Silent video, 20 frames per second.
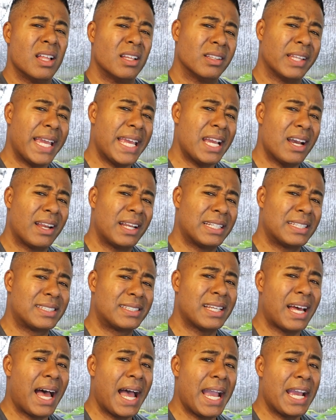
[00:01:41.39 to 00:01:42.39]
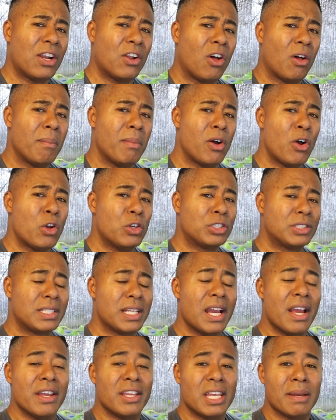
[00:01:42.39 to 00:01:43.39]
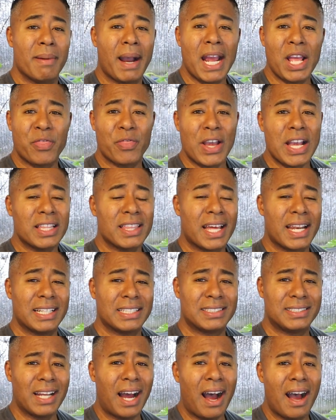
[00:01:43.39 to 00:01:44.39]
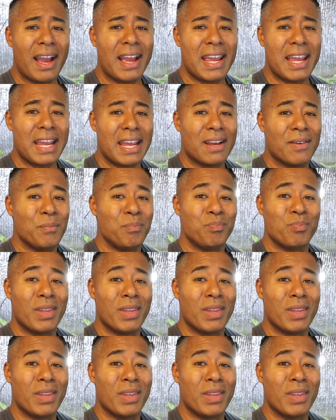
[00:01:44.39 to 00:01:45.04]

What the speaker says: lay on its side almost. You might think that it's dying.